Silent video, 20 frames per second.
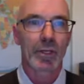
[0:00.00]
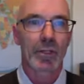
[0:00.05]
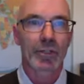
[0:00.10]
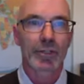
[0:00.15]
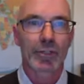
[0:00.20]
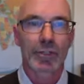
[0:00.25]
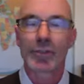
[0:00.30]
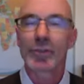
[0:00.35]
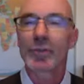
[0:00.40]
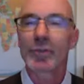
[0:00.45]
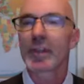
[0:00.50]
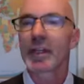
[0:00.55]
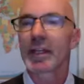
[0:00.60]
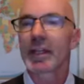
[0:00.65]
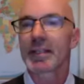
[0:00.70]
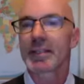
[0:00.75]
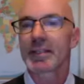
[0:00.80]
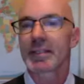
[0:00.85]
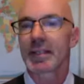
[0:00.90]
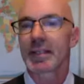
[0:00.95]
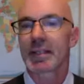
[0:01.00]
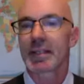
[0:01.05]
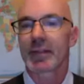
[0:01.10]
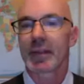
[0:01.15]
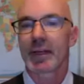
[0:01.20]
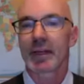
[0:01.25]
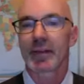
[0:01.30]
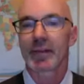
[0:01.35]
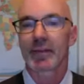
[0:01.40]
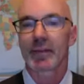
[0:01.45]
Two things that a,
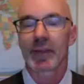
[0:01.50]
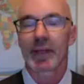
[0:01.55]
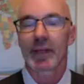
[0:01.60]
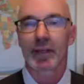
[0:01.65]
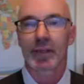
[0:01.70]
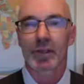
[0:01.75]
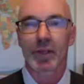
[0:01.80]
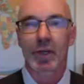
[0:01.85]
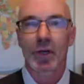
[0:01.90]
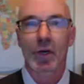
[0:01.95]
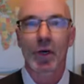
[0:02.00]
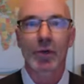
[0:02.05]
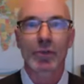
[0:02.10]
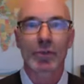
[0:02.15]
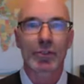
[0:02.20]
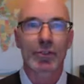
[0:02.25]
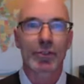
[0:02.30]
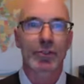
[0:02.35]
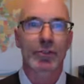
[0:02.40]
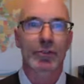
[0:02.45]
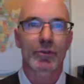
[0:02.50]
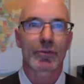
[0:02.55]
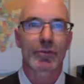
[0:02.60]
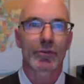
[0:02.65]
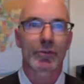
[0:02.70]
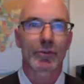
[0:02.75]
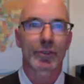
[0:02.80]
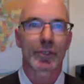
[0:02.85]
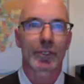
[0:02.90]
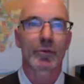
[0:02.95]
that a, that a coach,
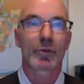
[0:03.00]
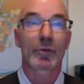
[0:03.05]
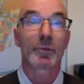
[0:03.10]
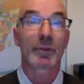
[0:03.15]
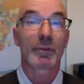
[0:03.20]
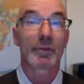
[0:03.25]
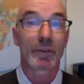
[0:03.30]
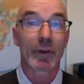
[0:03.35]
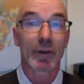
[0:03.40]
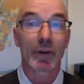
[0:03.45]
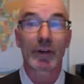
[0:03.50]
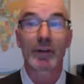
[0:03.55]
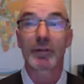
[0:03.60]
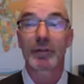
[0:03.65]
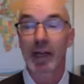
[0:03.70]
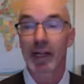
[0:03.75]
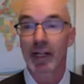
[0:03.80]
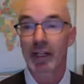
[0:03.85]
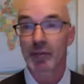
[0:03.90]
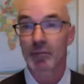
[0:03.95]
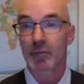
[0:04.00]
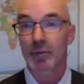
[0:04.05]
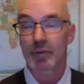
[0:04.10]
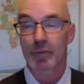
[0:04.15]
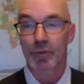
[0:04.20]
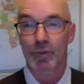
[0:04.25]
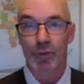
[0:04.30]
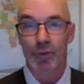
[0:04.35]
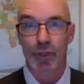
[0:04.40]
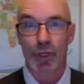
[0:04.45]
it would be very valuable
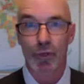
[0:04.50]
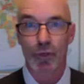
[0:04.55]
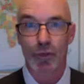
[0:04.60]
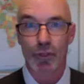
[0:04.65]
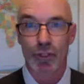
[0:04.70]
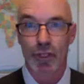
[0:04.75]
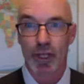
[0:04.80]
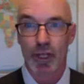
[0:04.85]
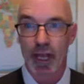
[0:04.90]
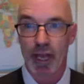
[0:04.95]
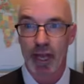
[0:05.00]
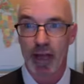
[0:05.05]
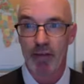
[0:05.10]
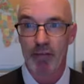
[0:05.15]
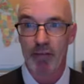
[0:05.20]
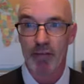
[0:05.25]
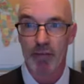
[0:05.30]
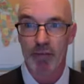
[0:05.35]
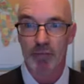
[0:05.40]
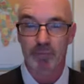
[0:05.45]
for a coach to have.